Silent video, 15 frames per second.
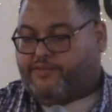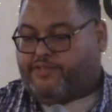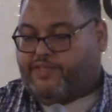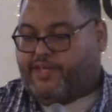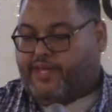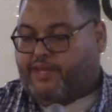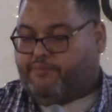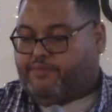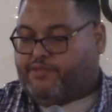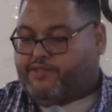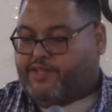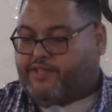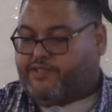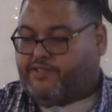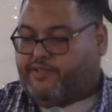to gain
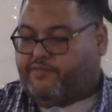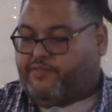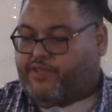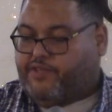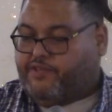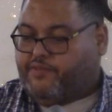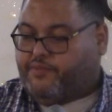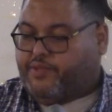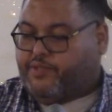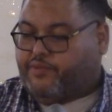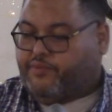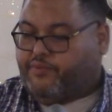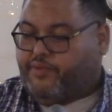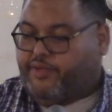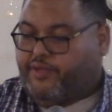possession of
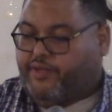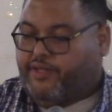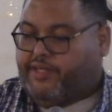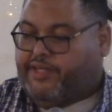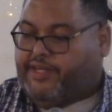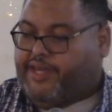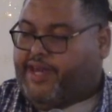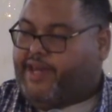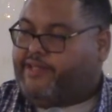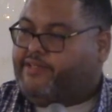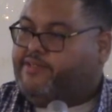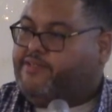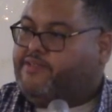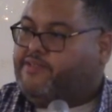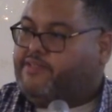Israel, he had
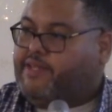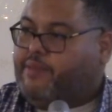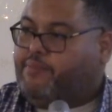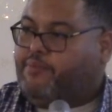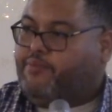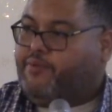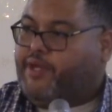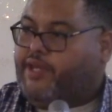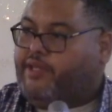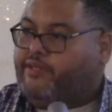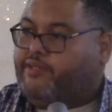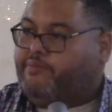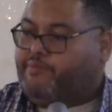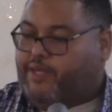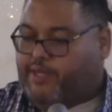to separate
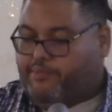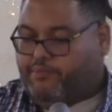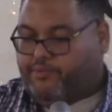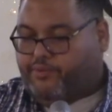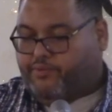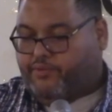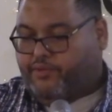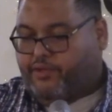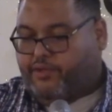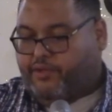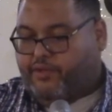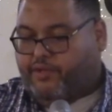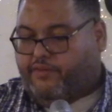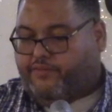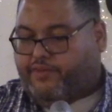the people
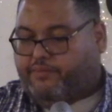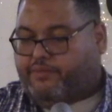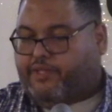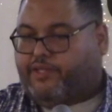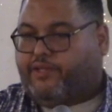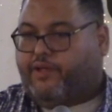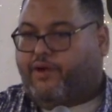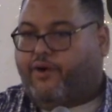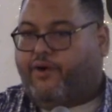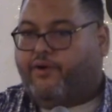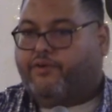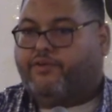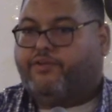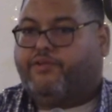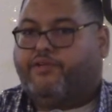from the
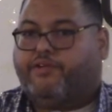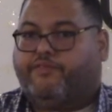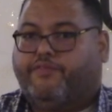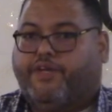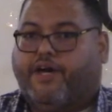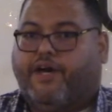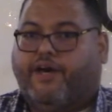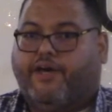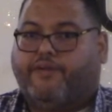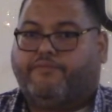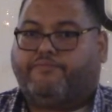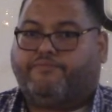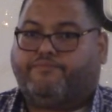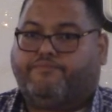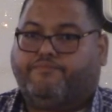law of God.
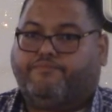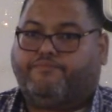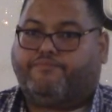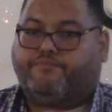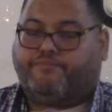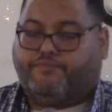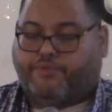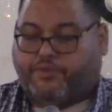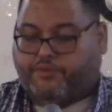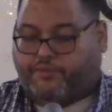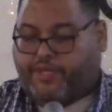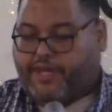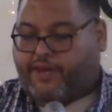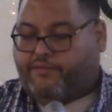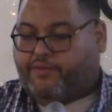What do
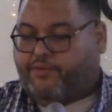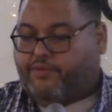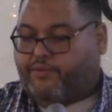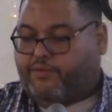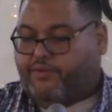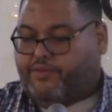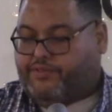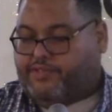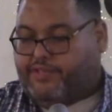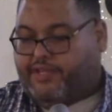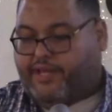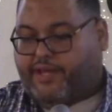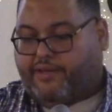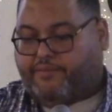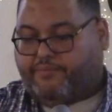we have going on
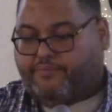today?